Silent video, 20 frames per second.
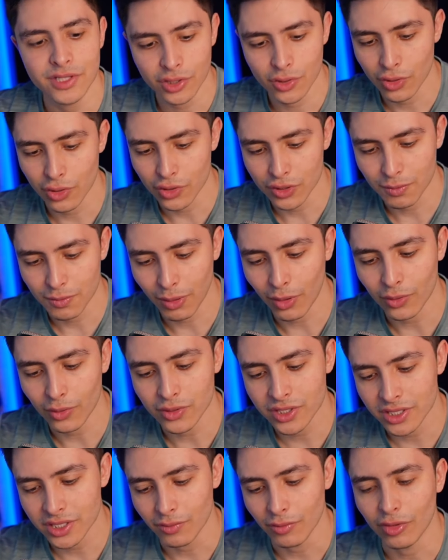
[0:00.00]
to those
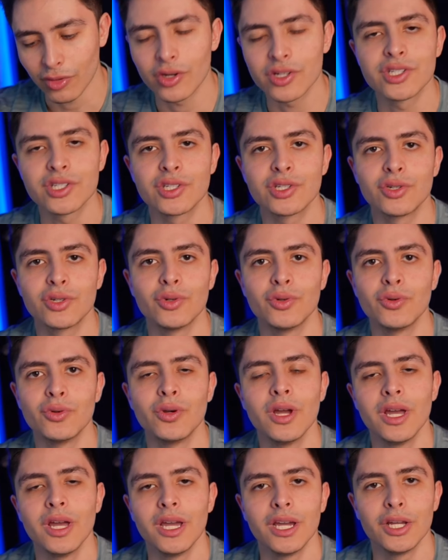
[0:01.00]
posts in regards to
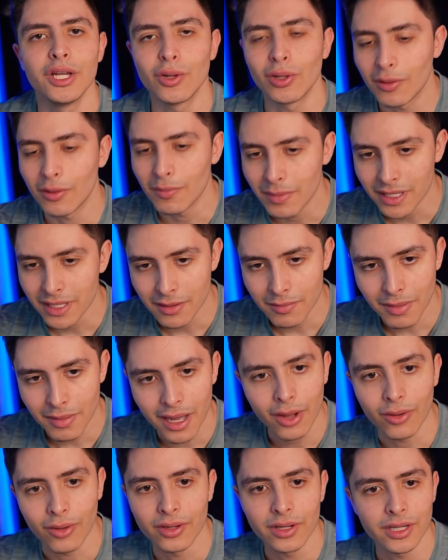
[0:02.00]
Lamine
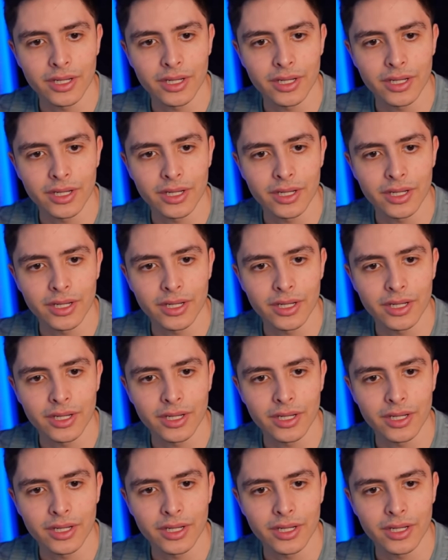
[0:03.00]
Yamal?